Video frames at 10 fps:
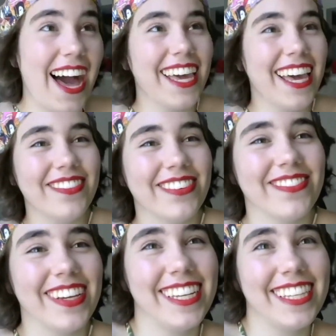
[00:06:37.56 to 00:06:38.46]
haven't
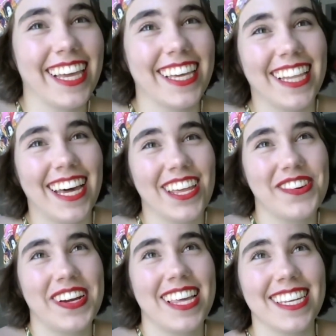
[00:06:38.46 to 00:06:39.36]
written like a lot of
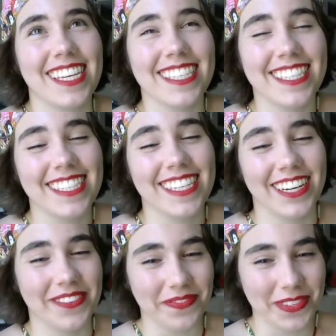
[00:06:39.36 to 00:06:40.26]
tragedies.
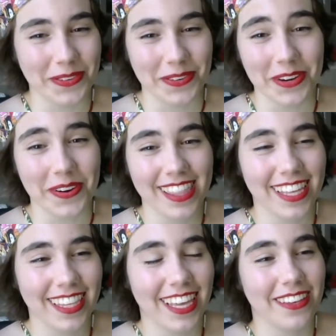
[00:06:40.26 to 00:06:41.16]
So no, I
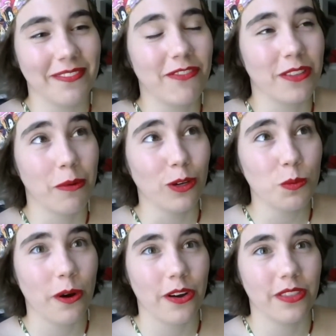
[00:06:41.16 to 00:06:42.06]
think that for the
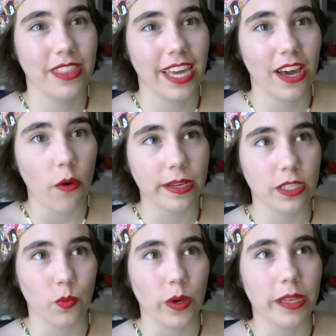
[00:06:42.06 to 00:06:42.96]
most part, they
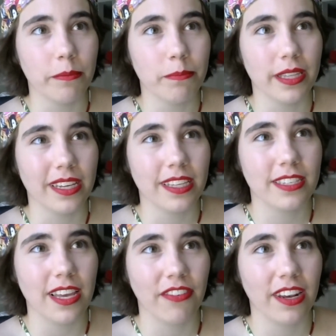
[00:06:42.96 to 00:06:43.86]
always win, but
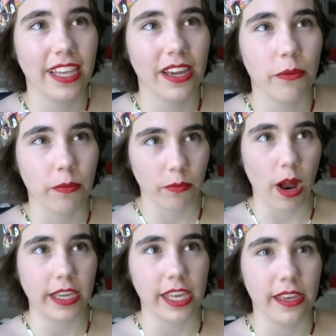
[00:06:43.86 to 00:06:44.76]
it's definitely a
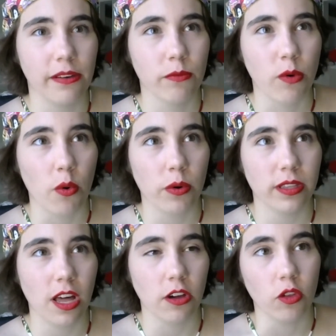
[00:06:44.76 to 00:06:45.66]
rocky road
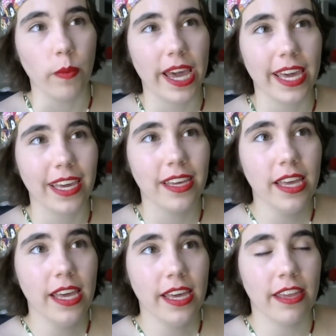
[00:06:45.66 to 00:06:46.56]
along the way.
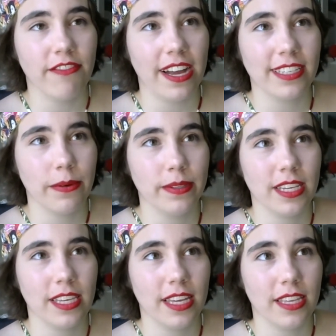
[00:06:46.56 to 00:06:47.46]
In fact, I would
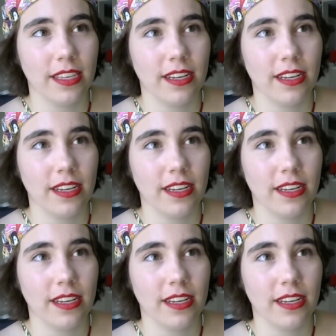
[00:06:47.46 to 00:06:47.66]
say that,